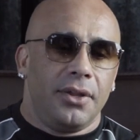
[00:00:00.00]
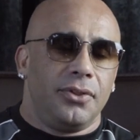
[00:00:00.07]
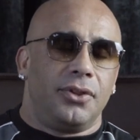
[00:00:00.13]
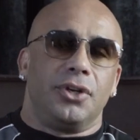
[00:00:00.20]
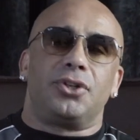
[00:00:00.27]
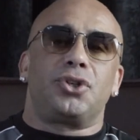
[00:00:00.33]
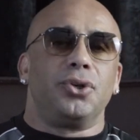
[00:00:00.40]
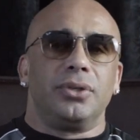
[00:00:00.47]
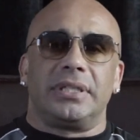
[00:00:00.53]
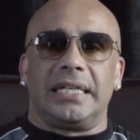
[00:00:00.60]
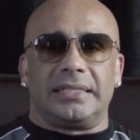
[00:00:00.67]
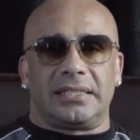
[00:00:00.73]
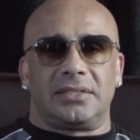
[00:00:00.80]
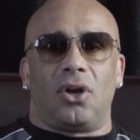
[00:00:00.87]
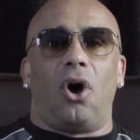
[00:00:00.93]
The truth
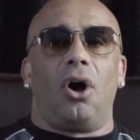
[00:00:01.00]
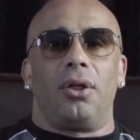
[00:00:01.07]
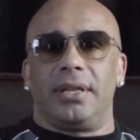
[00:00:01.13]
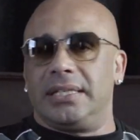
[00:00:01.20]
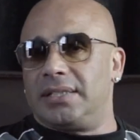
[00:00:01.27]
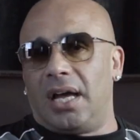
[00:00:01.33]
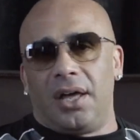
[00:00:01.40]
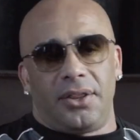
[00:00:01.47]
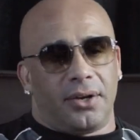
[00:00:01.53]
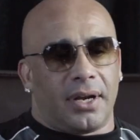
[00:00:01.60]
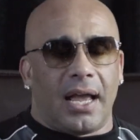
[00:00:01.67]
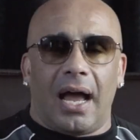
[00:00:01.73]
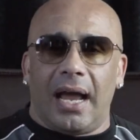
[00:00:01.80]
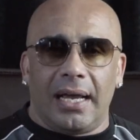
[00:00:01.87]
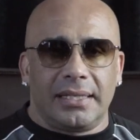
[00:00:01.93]
is all these other
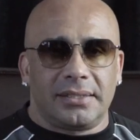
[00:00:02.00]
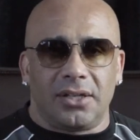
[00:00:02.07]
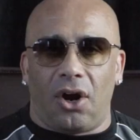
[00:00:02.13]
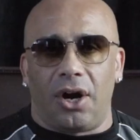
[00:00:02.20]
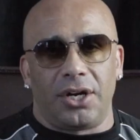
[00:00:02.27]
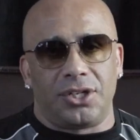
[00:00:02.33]
guys are